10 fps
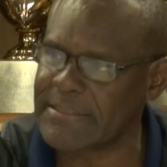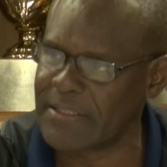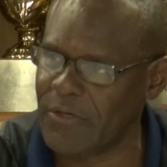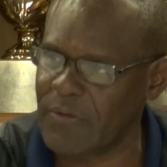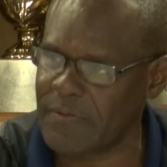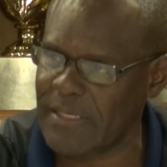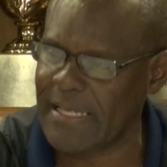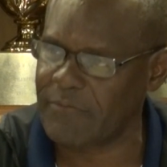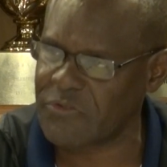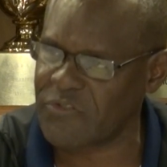They
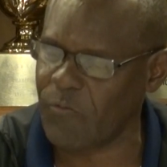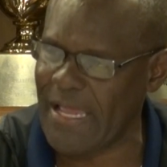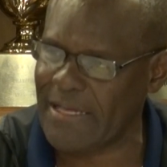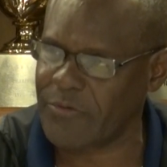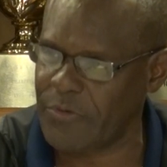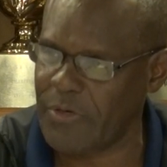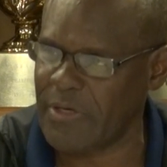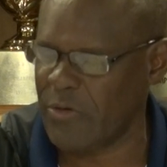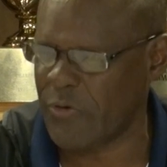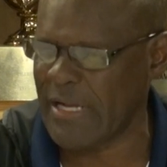have a swagger
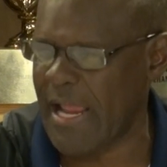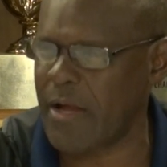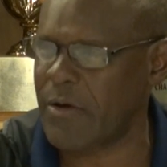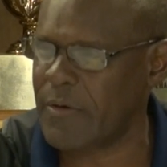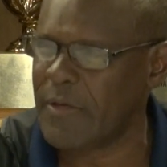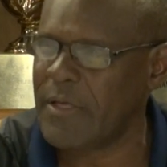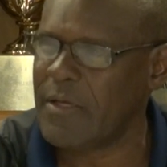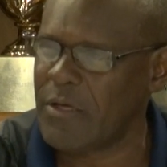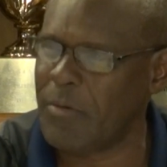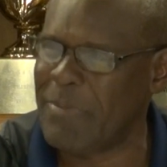or an air
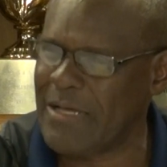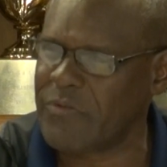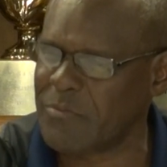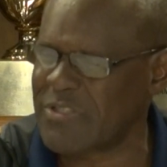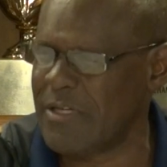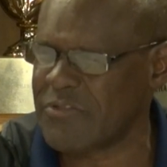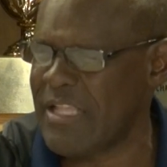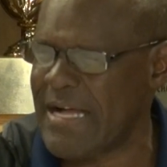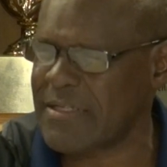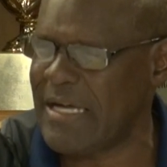about themselves,
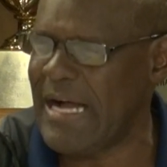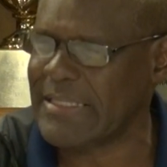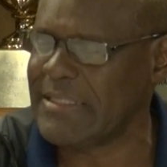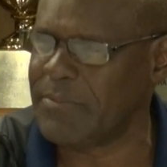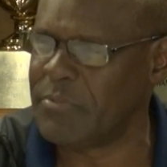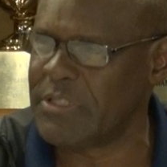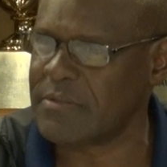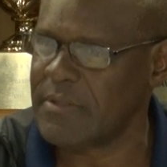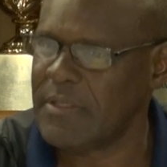not cocky, but